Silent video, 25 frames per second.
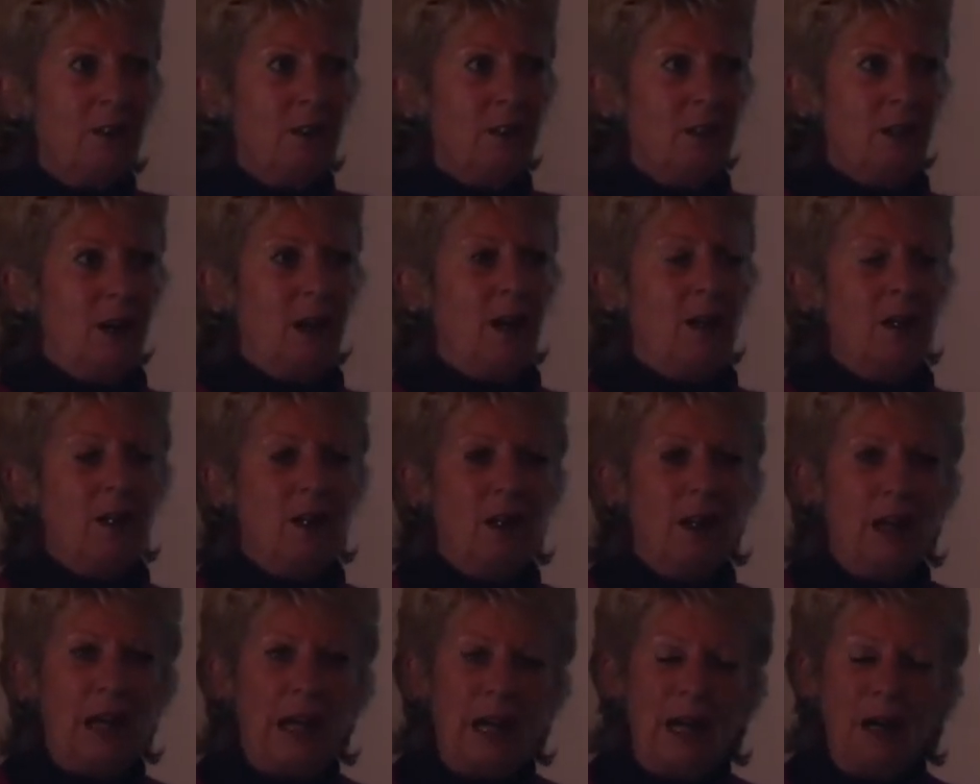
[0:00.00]
that
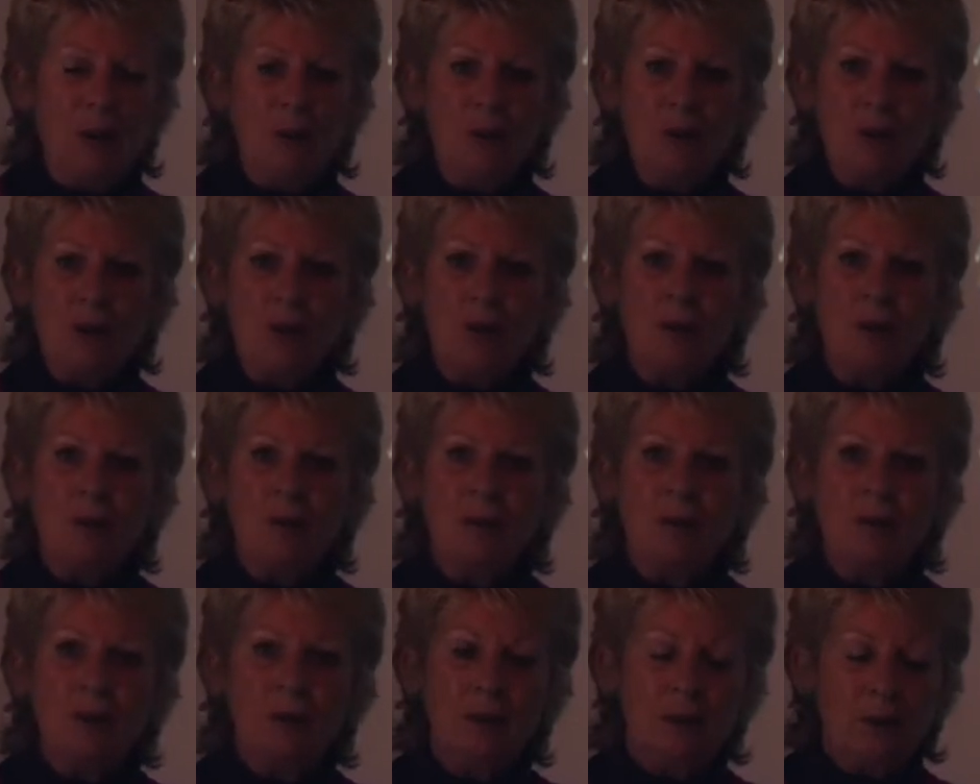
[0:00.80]
our
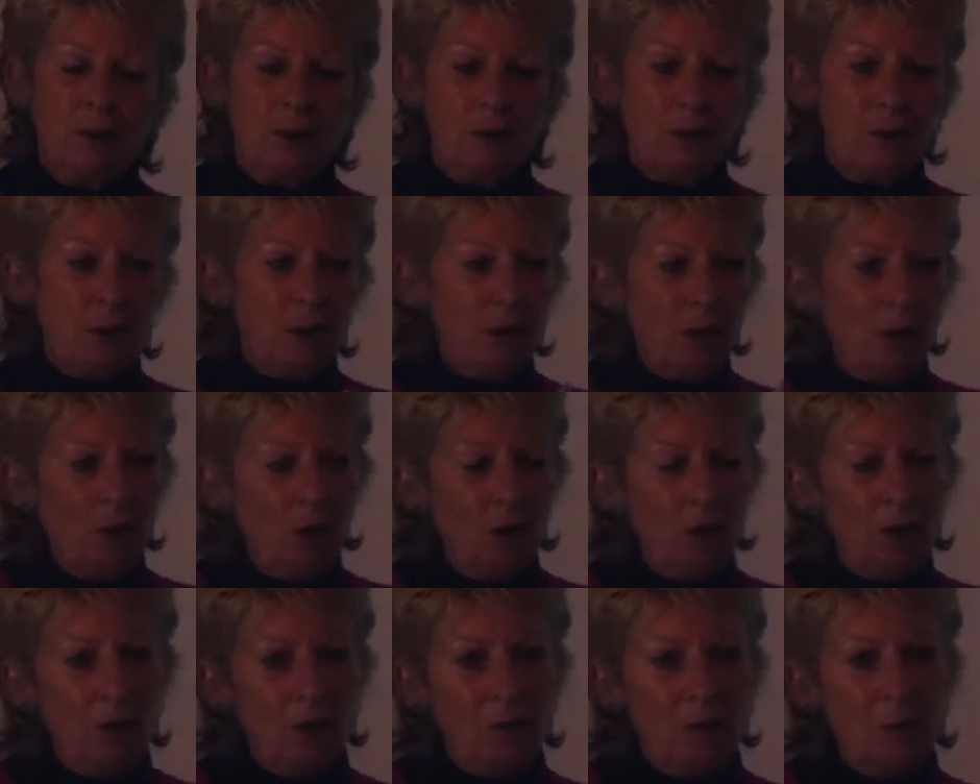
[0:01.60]

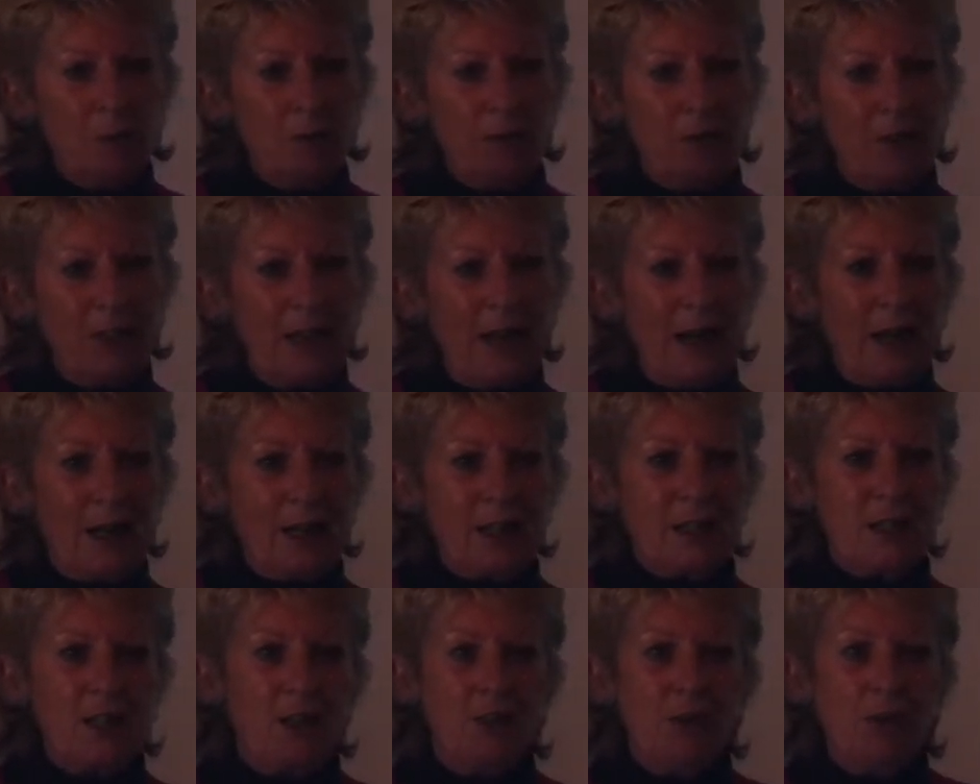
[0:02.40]
arm of the
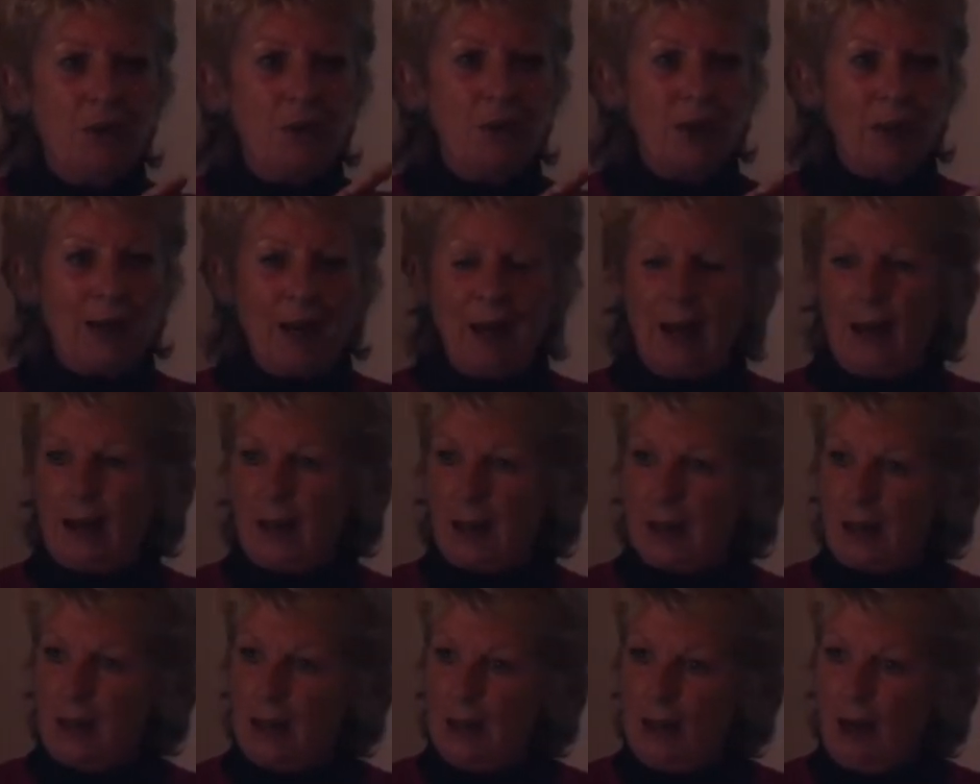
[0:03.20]
galaxy, you know,
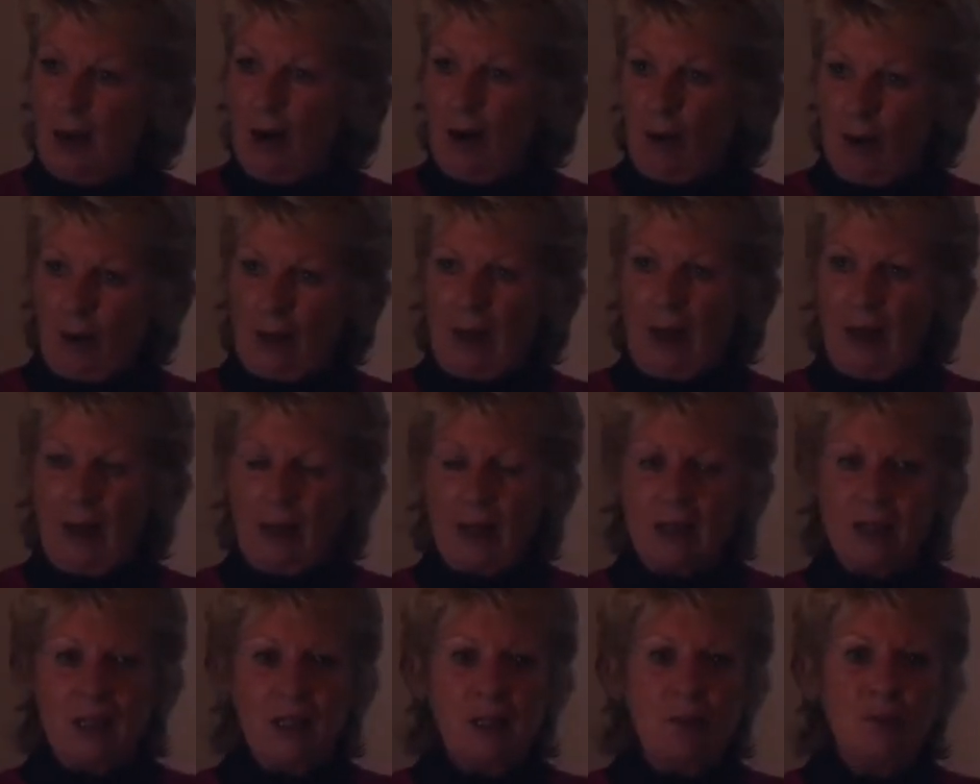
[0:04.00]
our
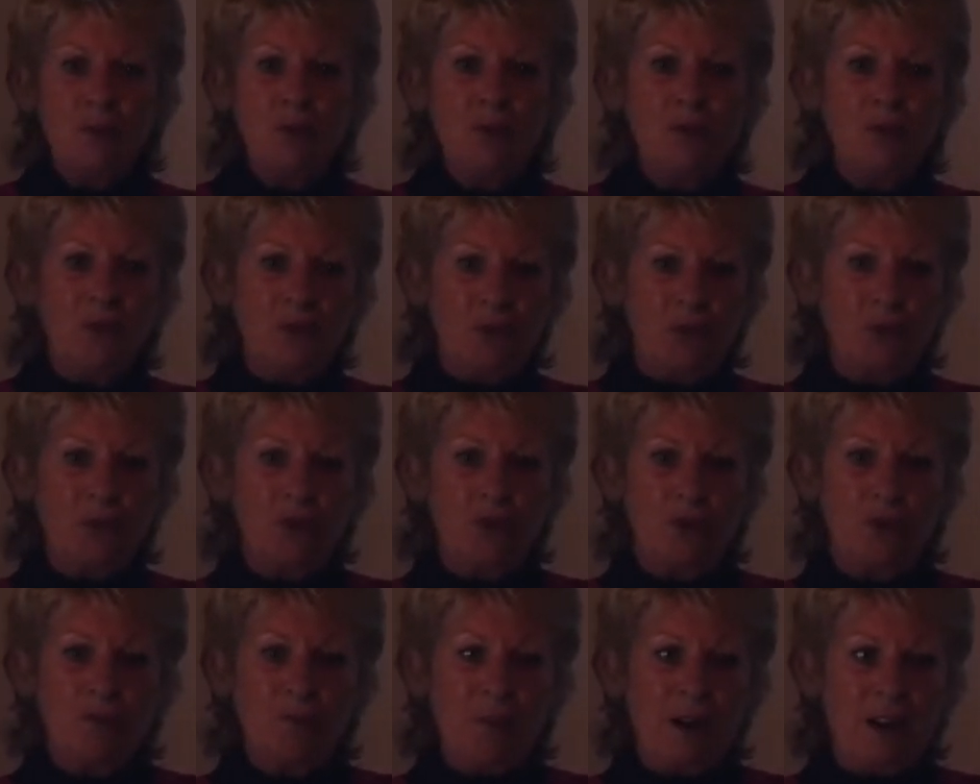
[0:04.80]
galaxy is moving through
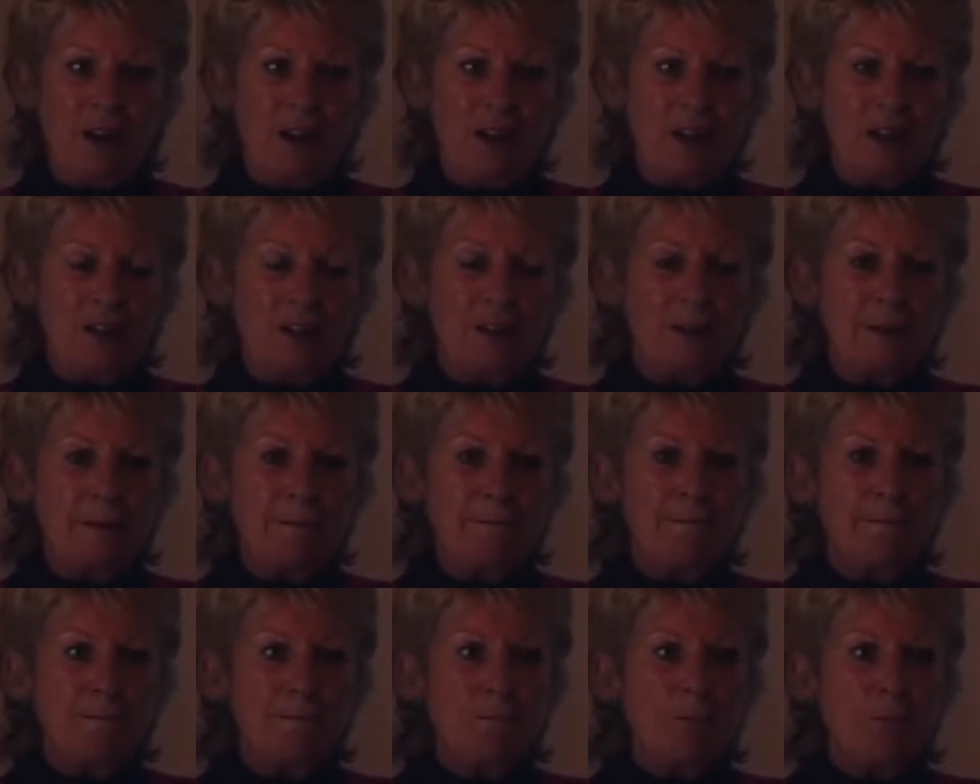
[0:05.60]
space
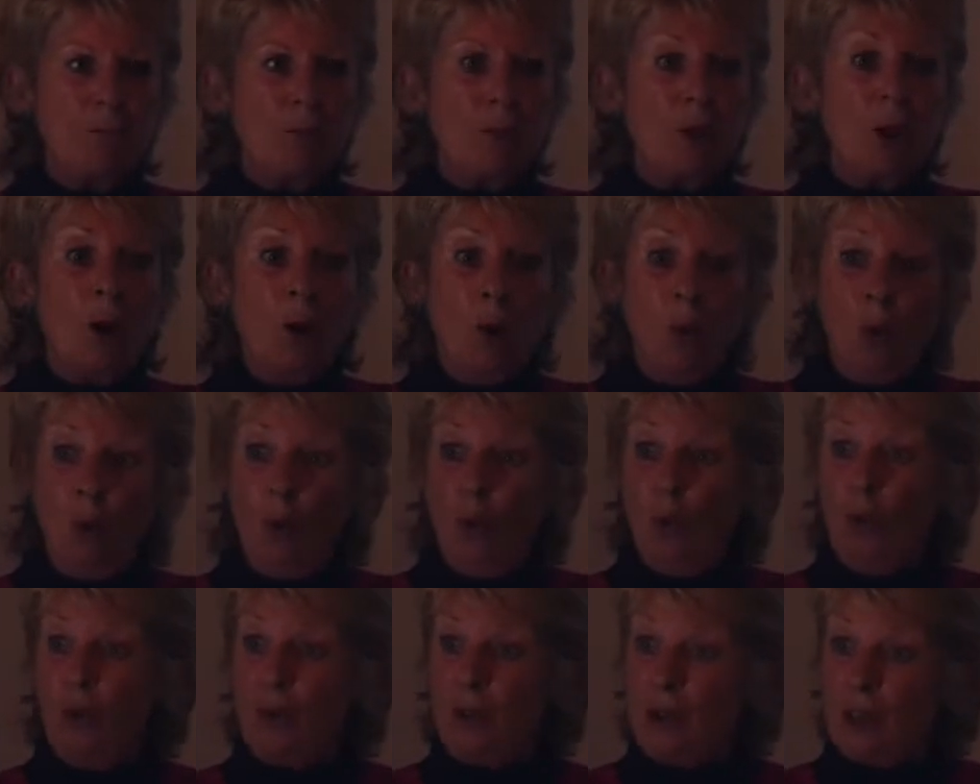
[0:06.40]

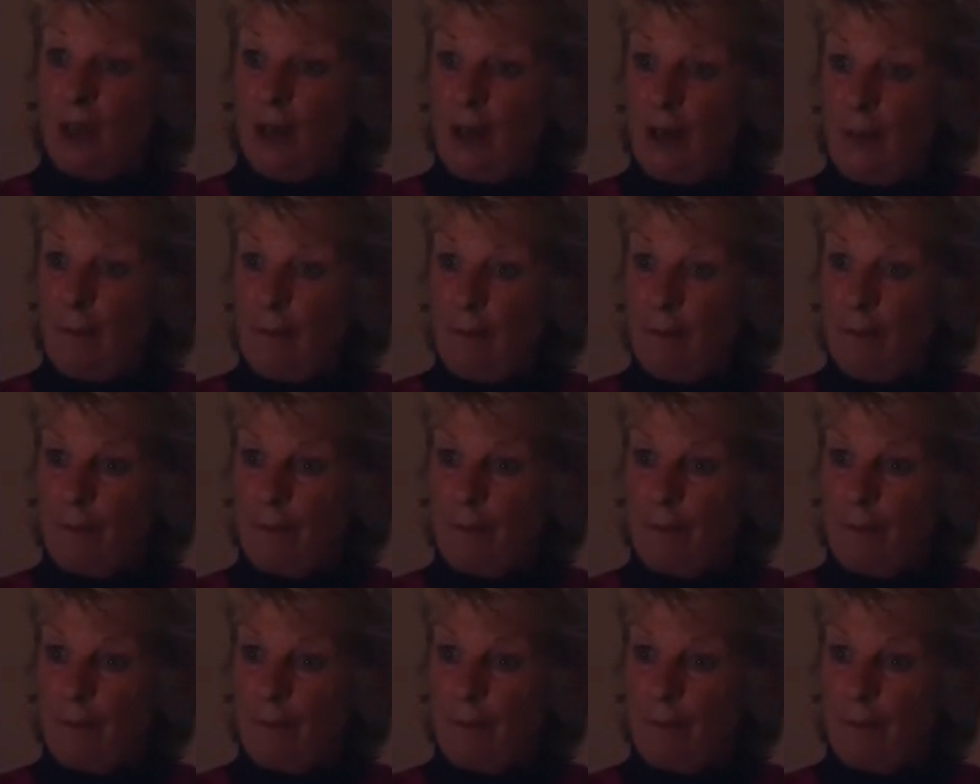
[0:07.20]
all the time.